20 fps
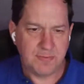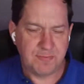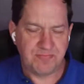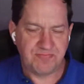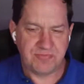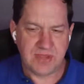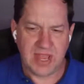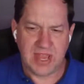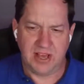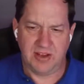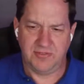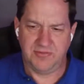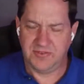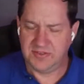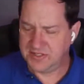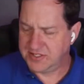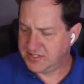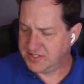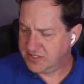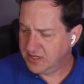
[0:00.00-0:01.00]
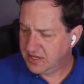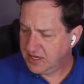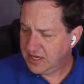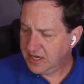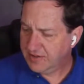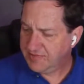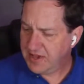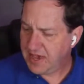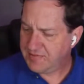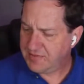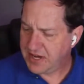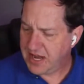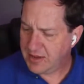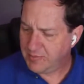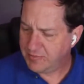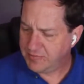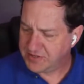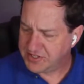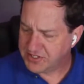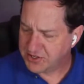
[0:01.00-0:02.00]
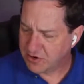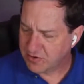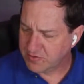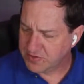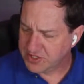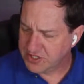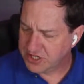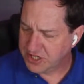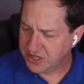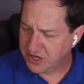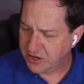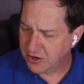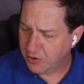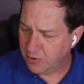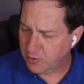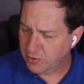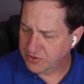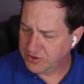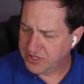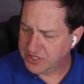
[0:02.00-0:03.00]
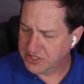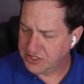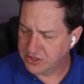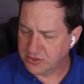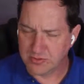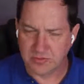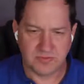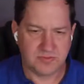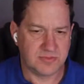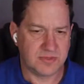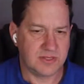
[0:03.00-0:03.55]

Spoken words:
Now, if you have a name of a service, that you're